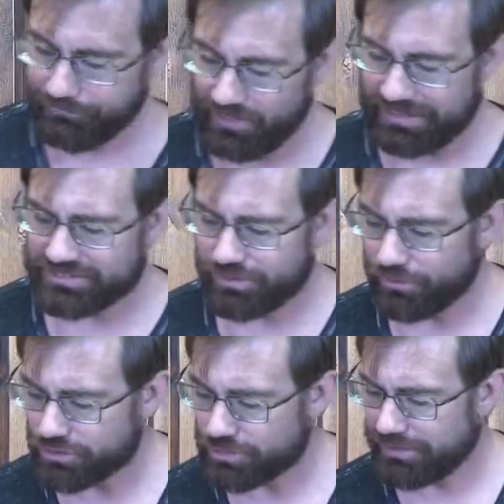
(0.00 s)
That's a
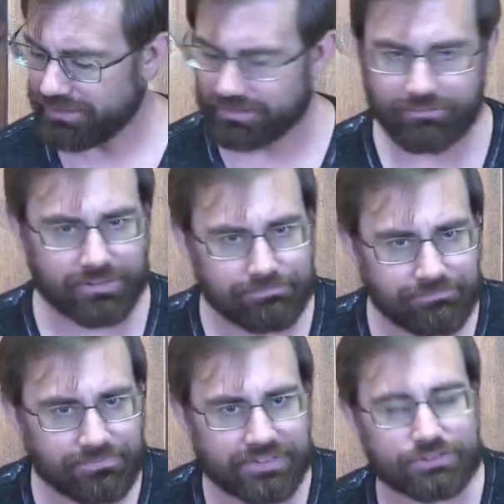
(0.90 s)
throat spray. I love it.
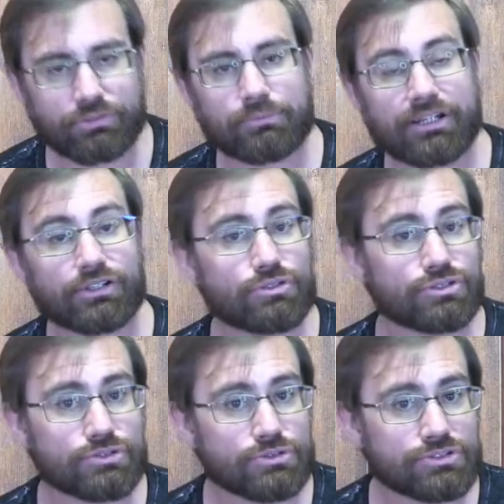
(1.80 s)
It's one of my
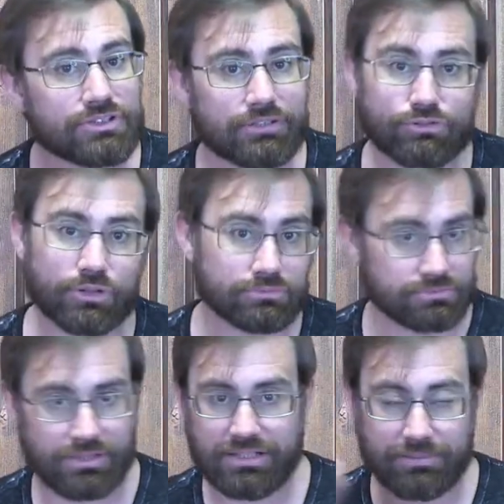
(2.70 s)
go-tos for
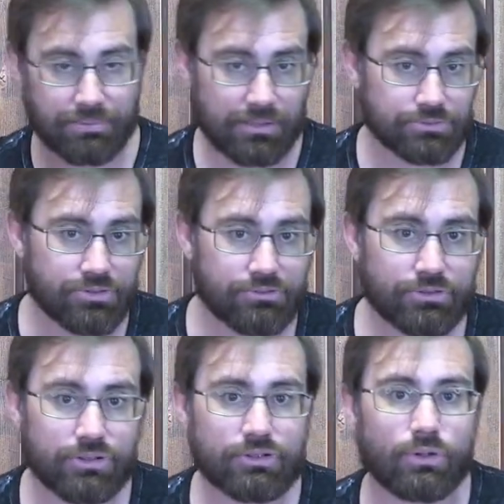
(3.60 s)
any problems with
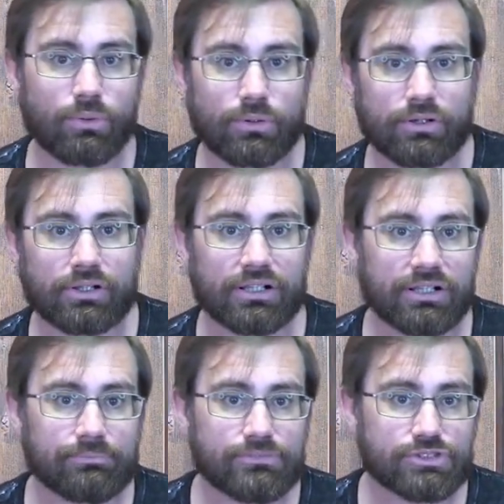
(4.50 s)
throat or
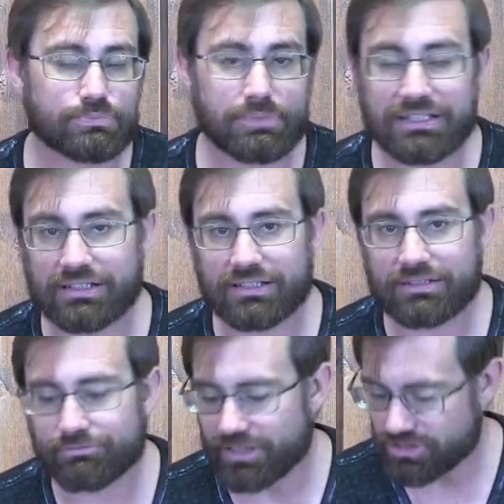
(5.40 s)
beginning to get
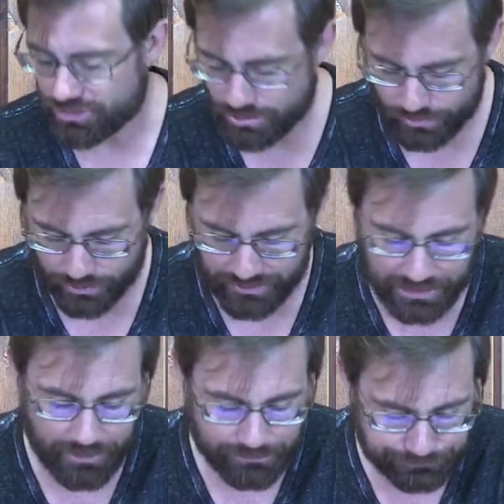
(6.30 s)
infection and so forth.
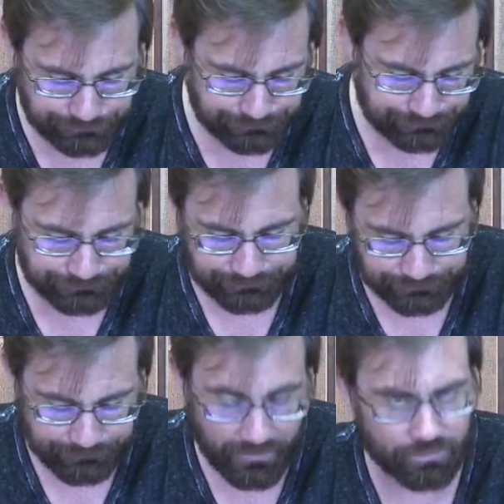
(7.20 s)
Anyway,
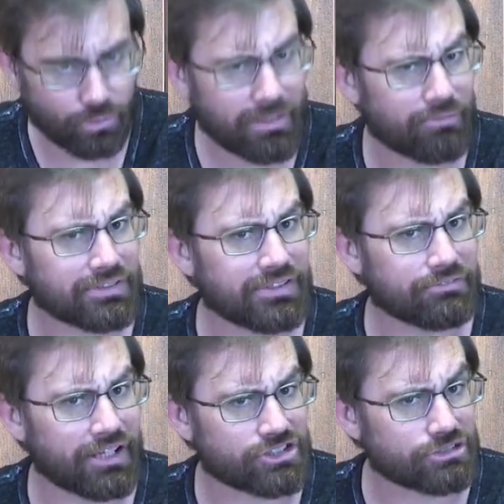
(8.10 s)
no matter what the
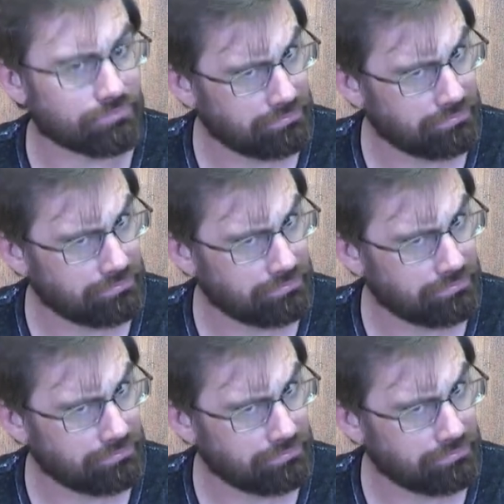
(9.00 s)
infection.